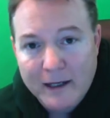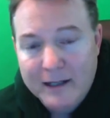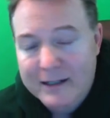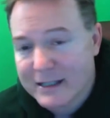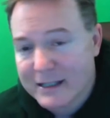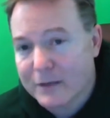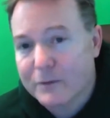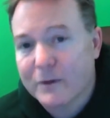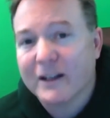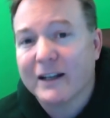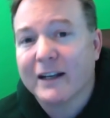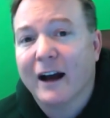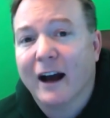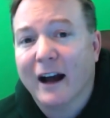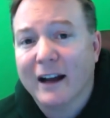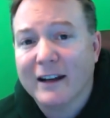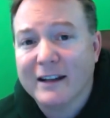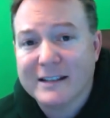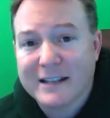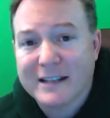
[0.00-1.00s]
because that's what
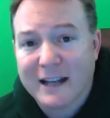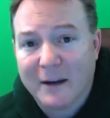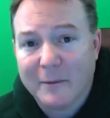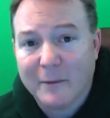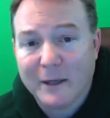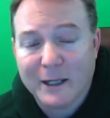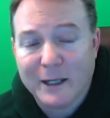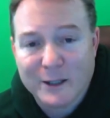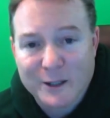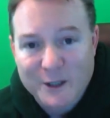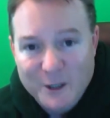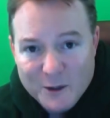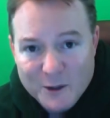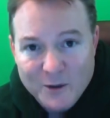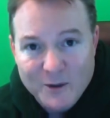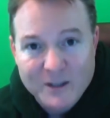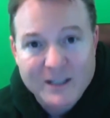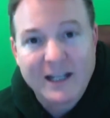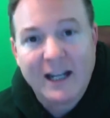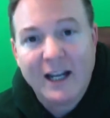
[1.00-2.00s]
God designed me to do,
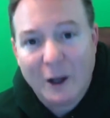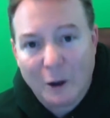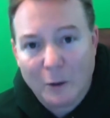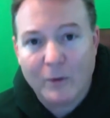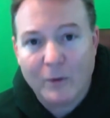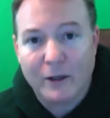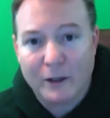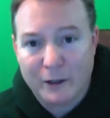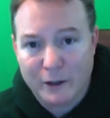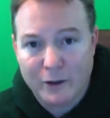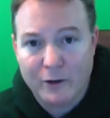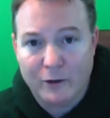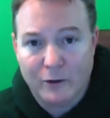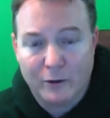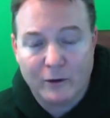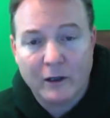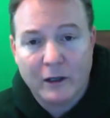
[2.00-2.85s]
is to help you,